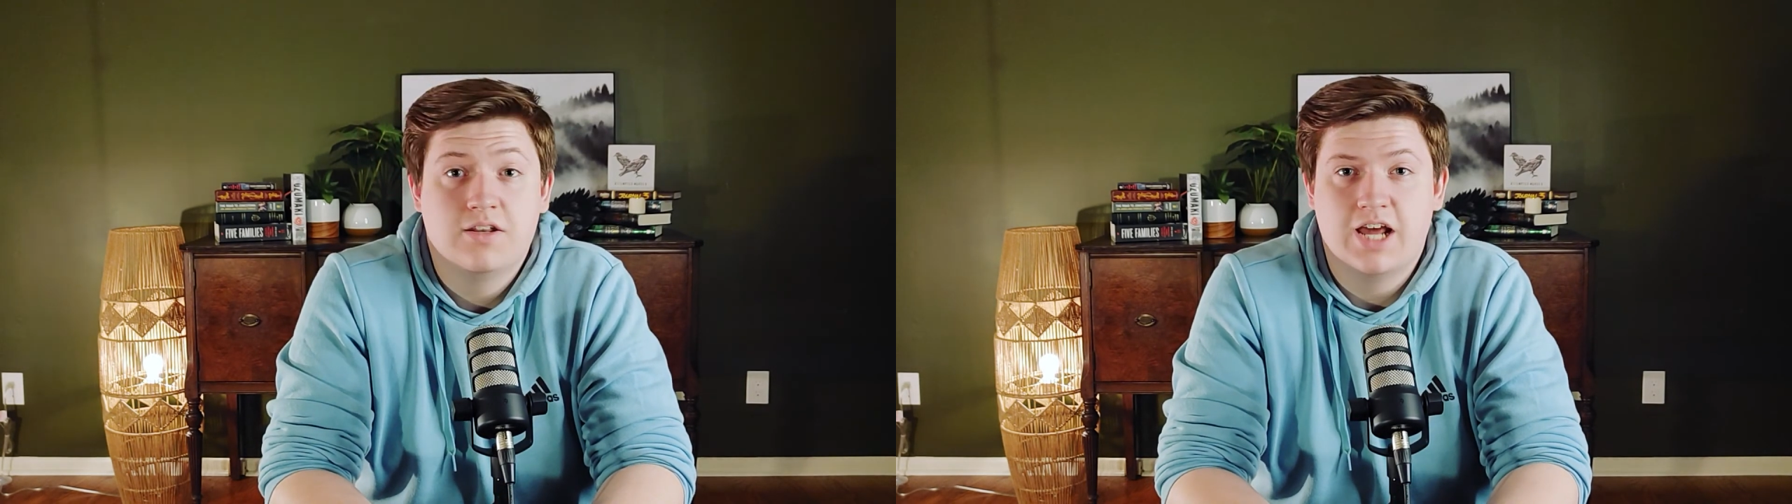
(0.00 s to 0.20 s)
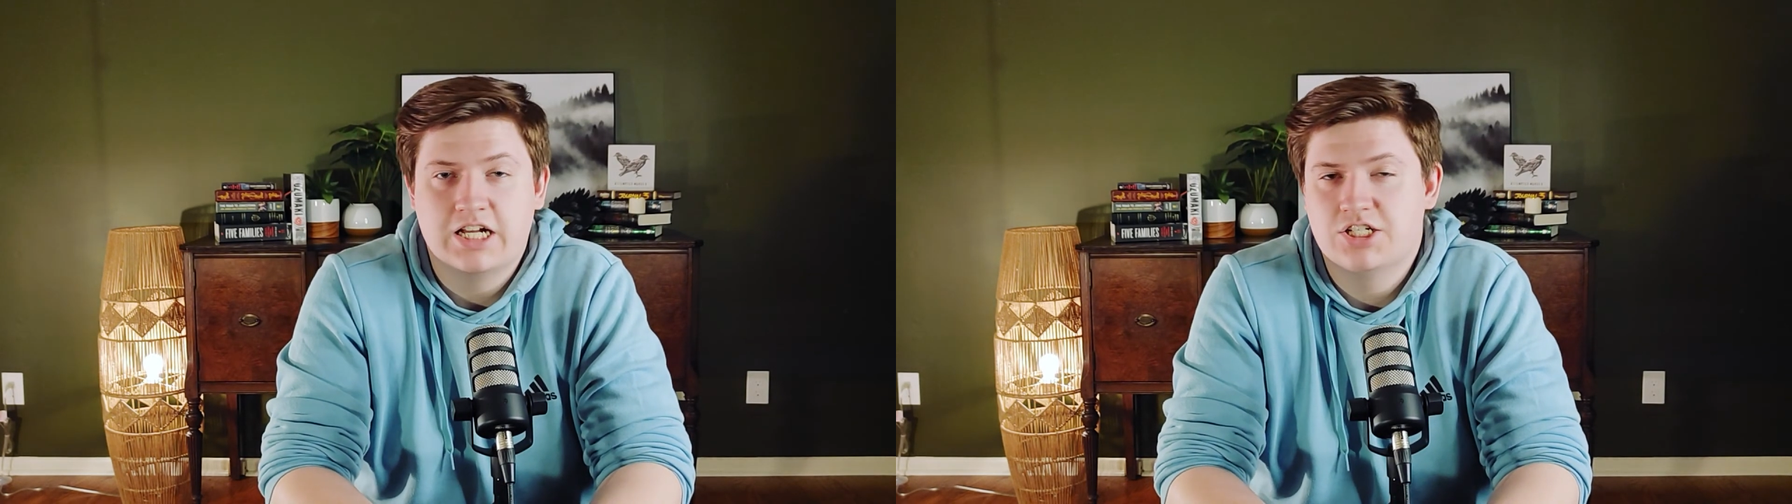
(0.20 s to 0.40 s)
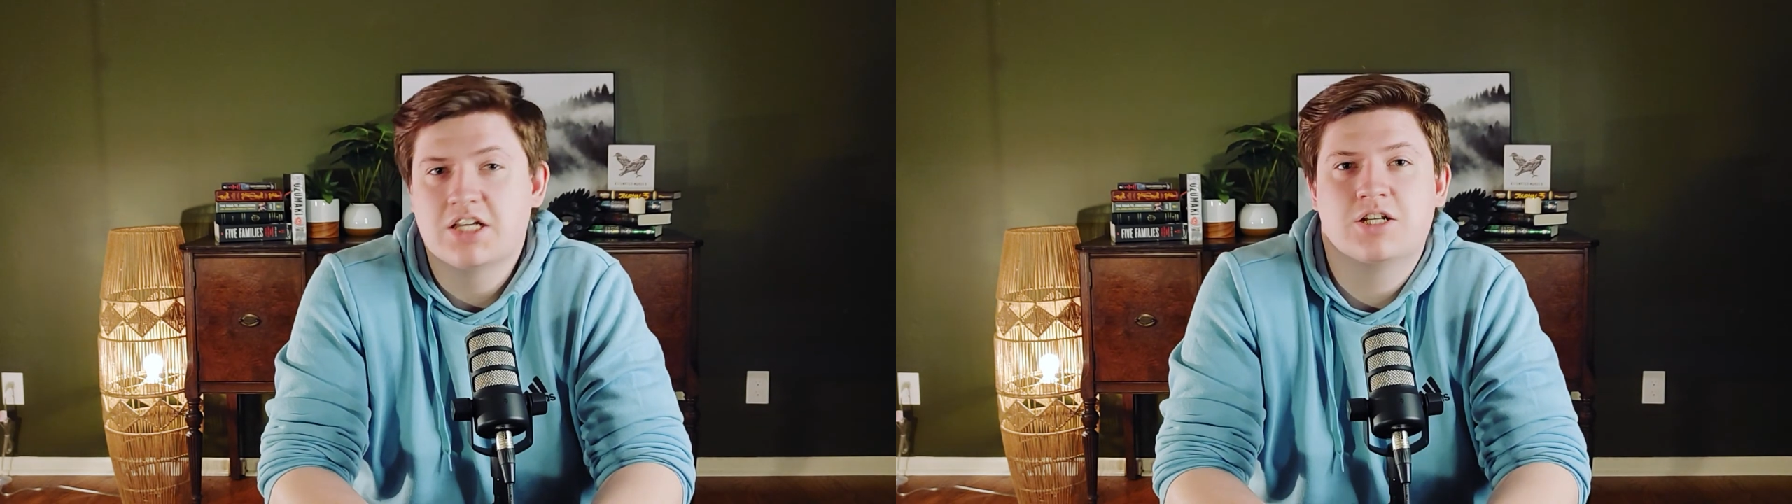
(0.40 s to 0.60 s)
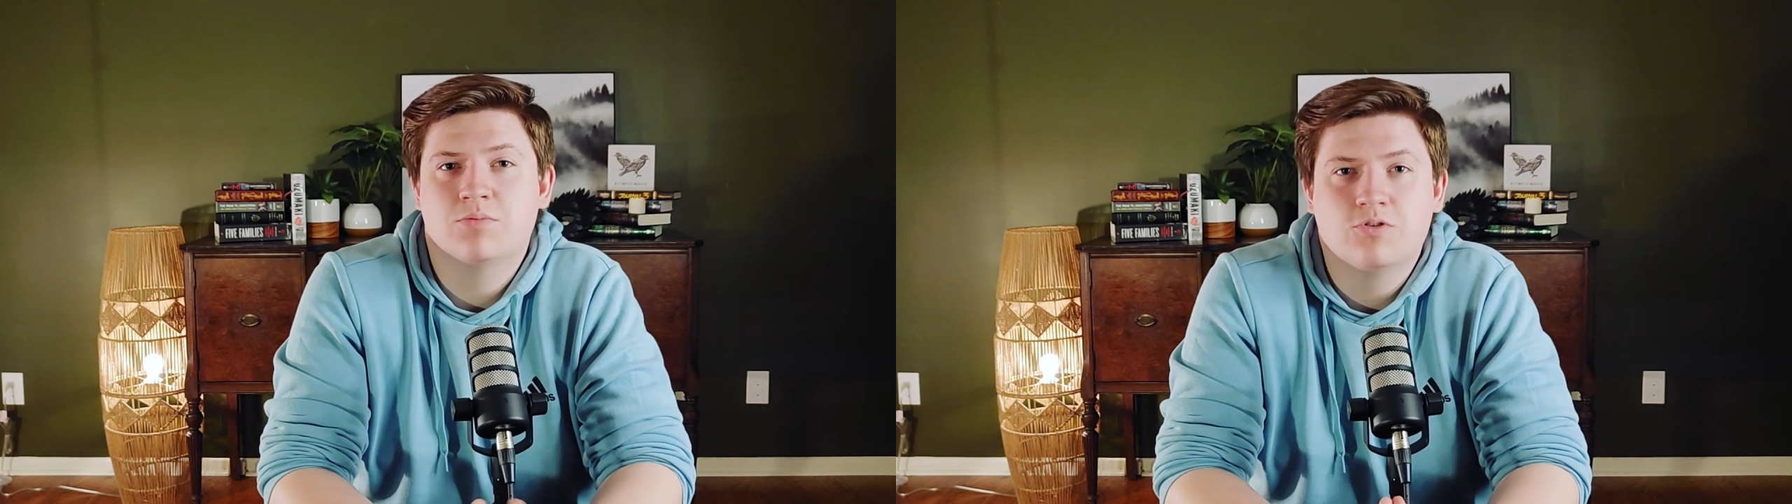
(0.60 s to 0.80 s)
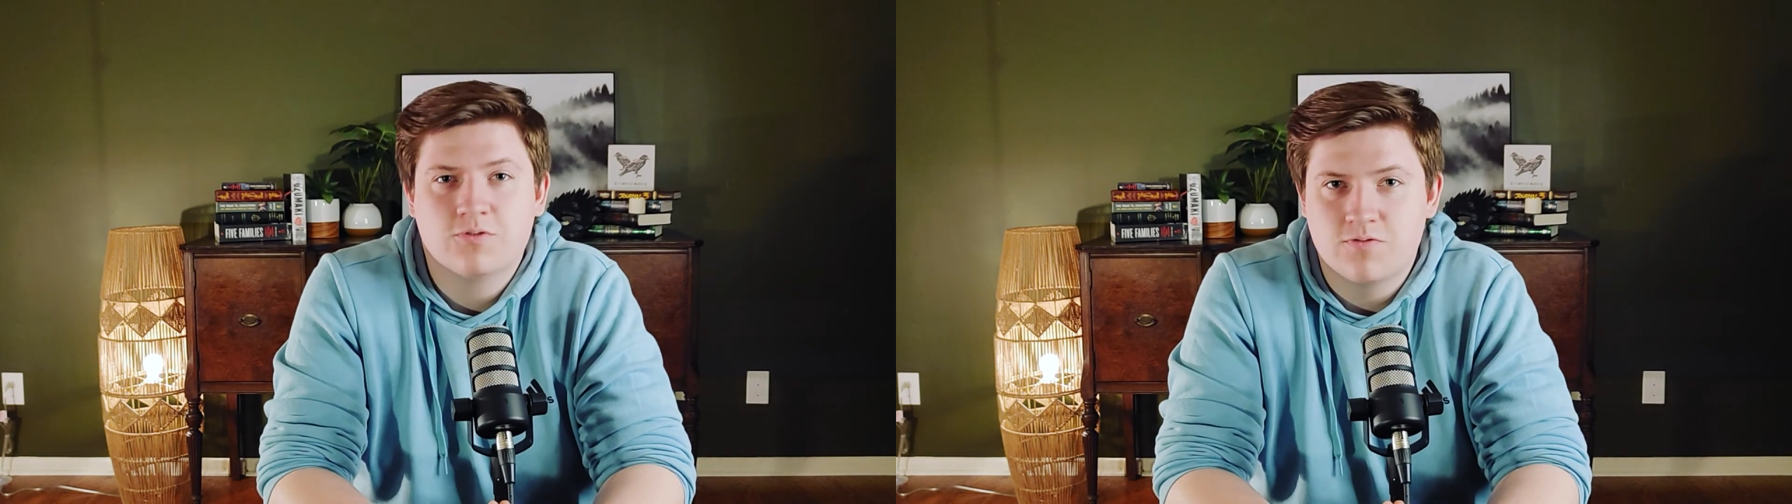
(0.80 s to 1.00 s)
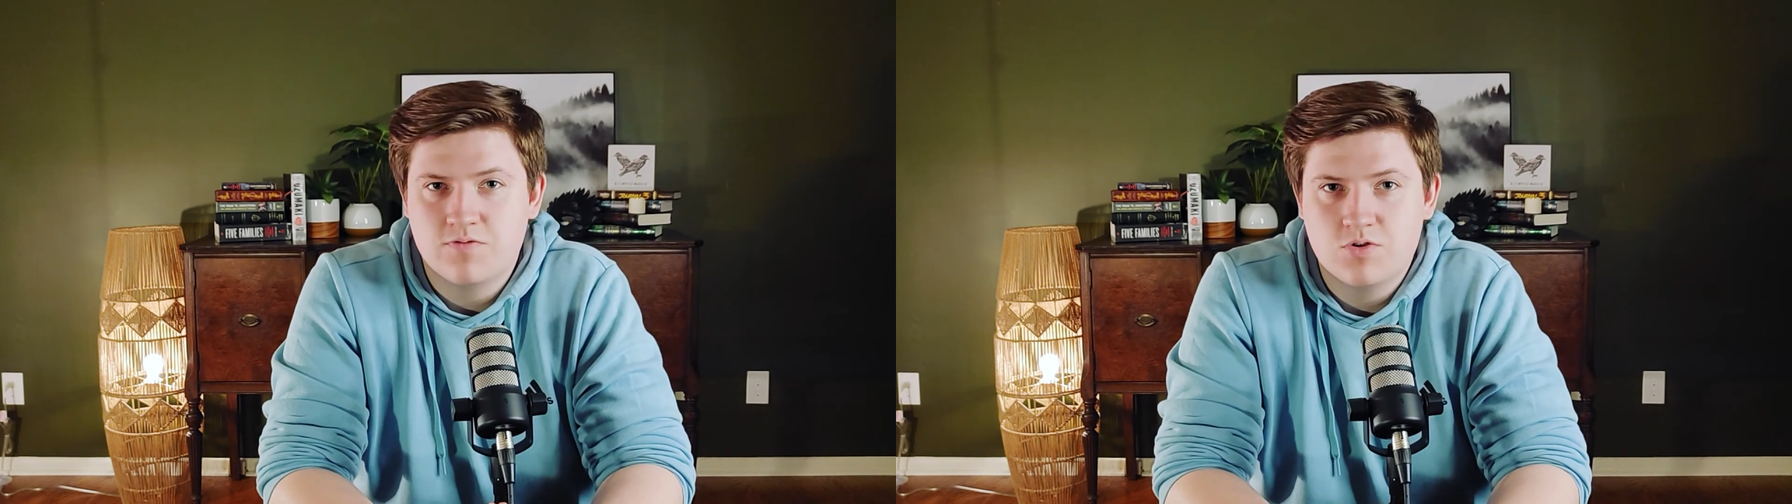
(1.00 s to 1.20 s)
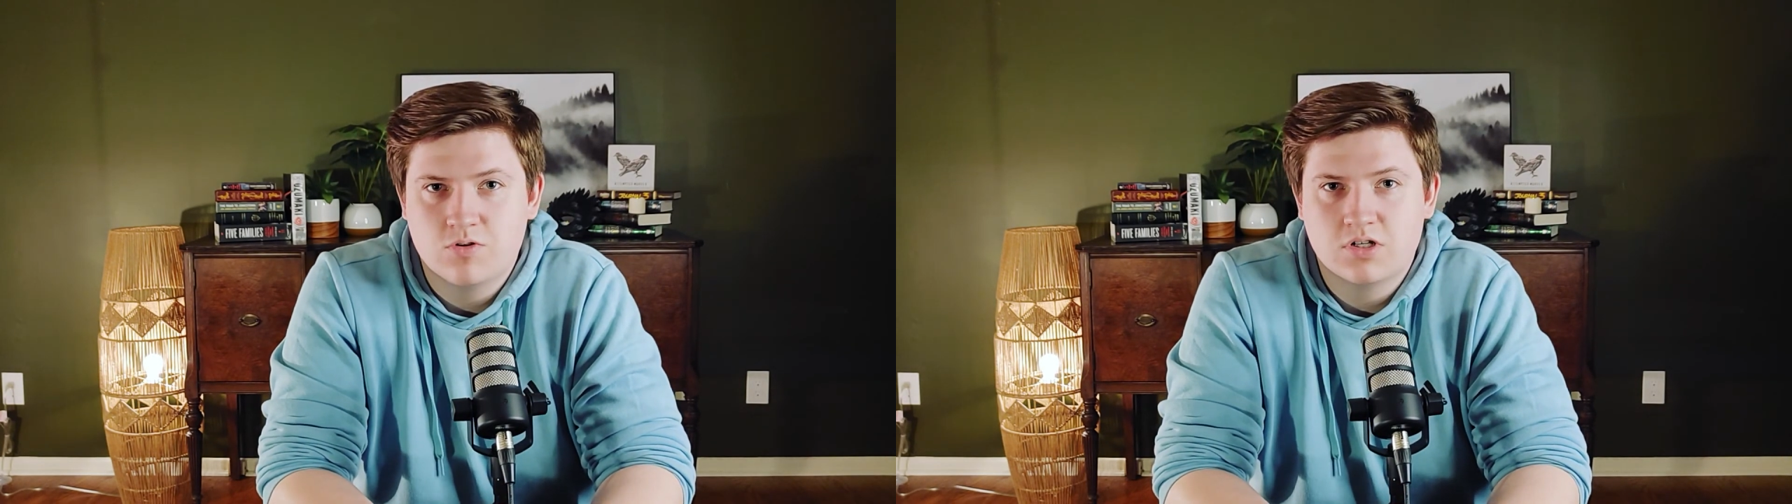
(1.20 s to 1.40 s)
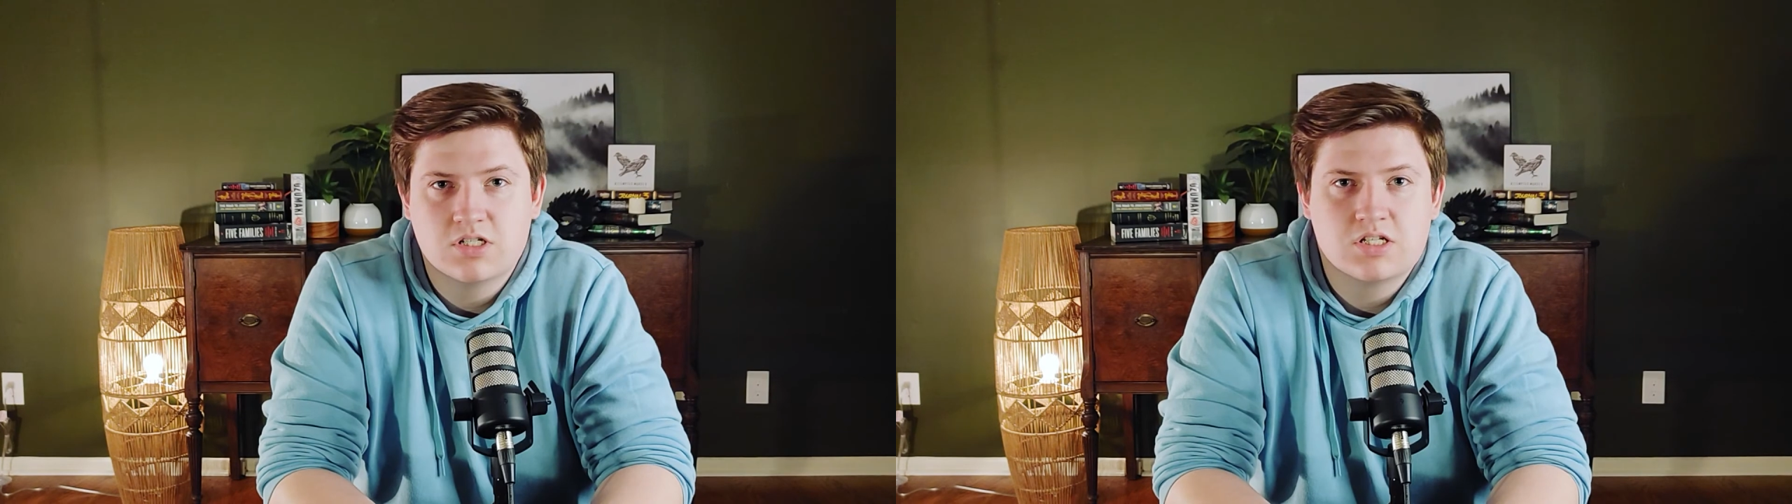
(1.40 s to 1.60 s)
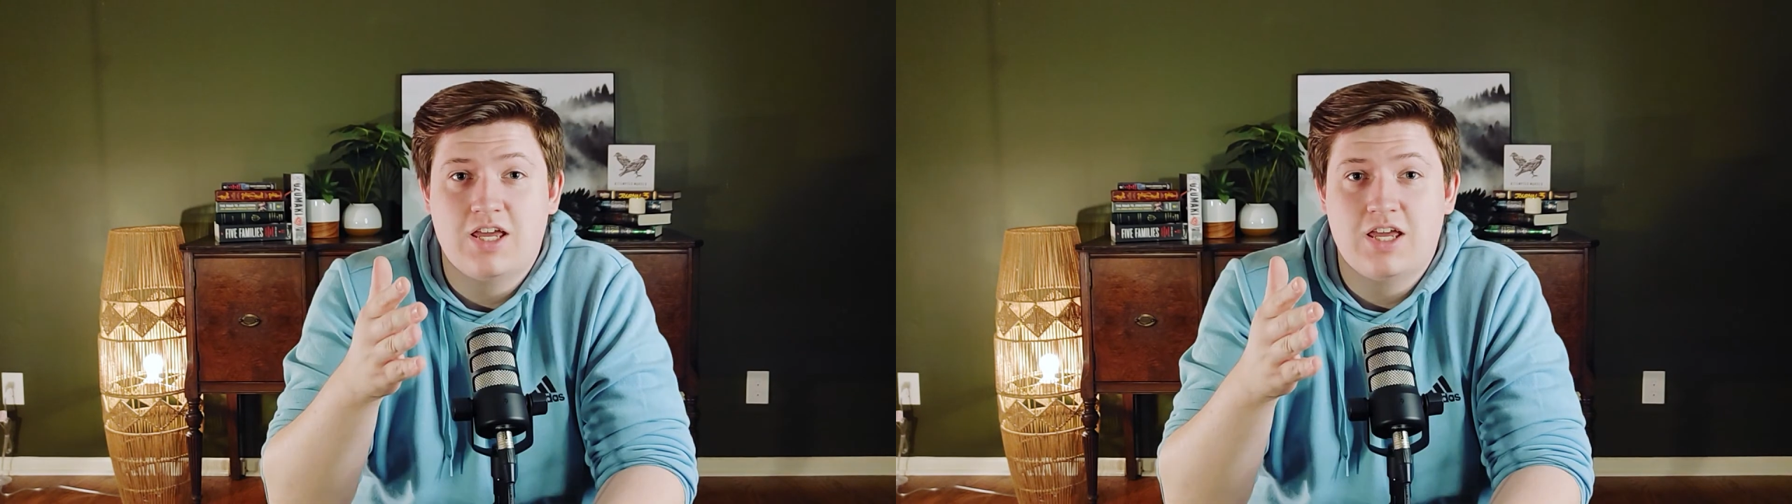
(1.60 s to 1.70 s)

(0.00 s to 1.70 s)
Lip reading: digestible for viewers.